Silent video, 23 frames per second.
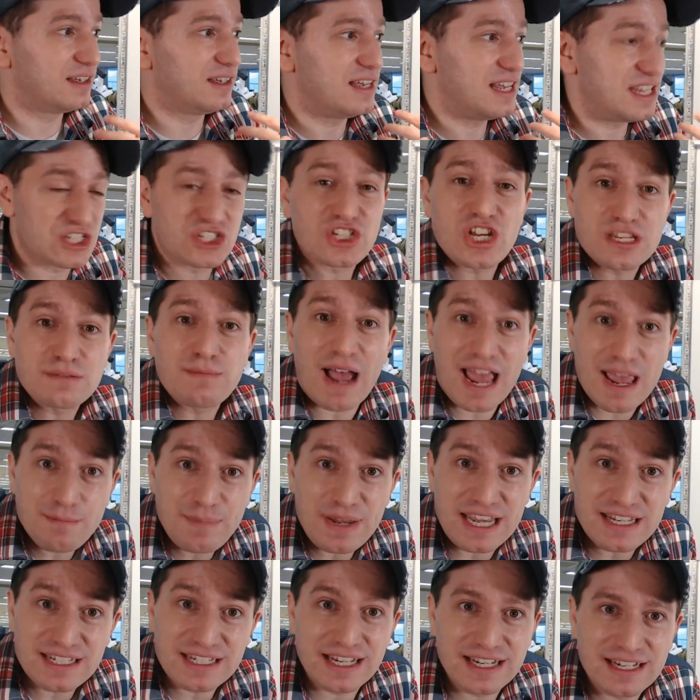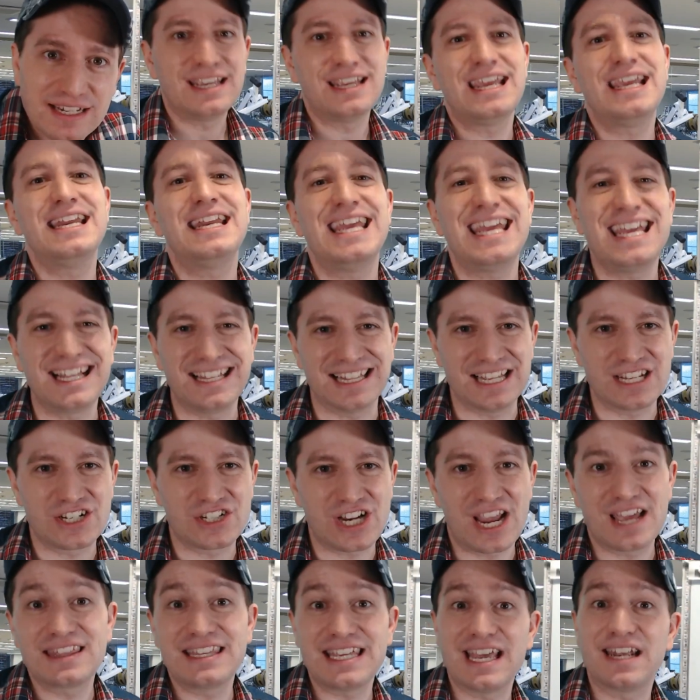"it's just my opinion," in English
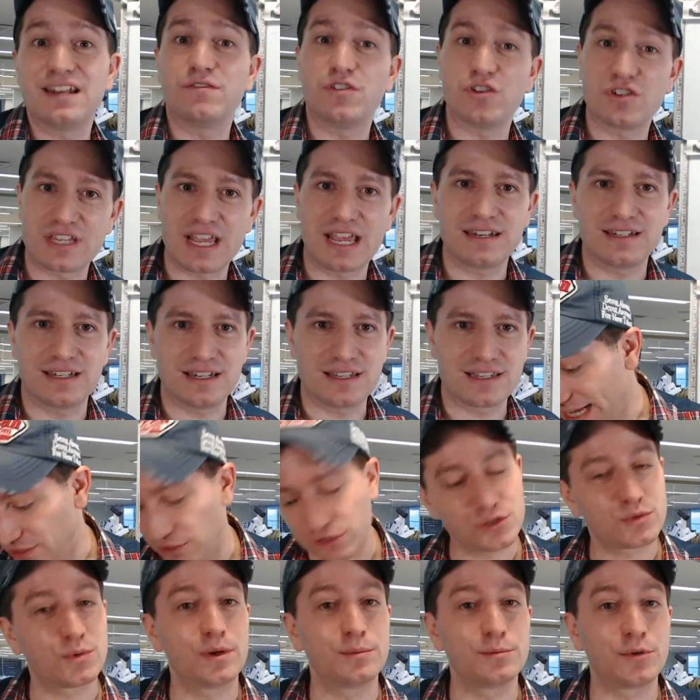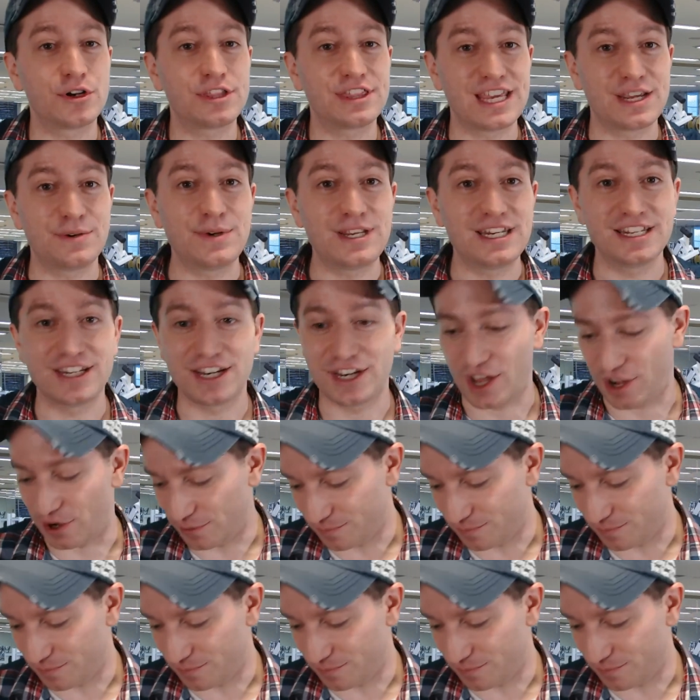at the end of your sentence. There's one more thing we need to know.